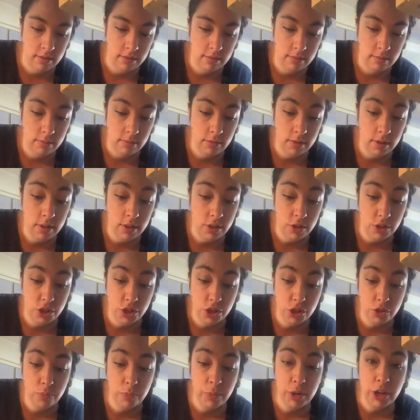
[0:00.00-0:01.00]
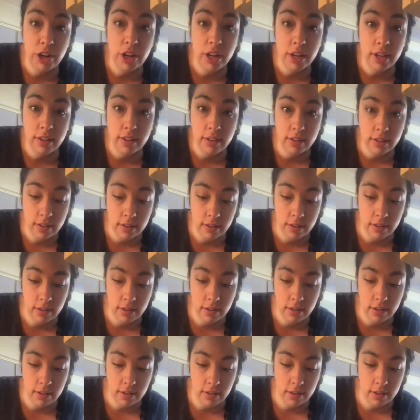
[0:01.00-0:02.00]
I'm gonna smear it
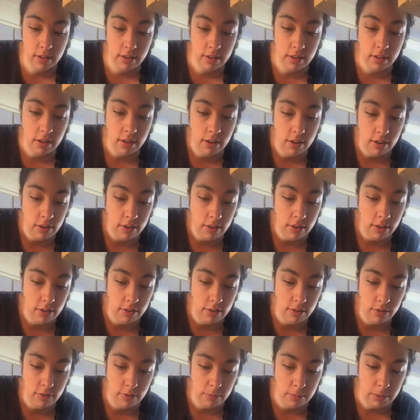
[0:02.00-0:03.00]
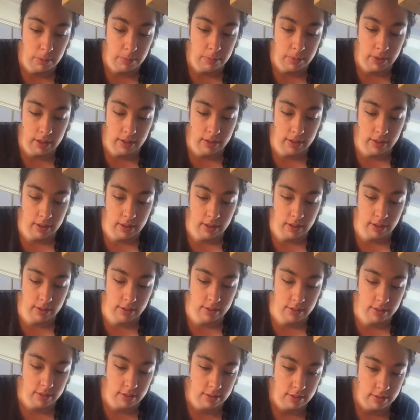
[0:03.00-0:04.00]
all over my
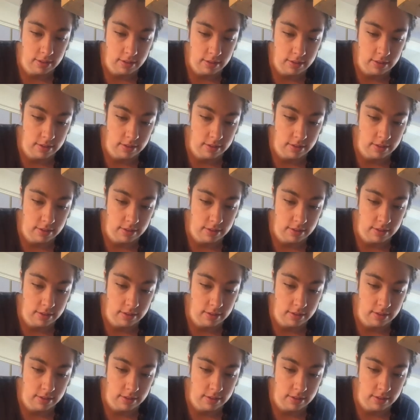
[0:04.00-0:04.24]
pancakes.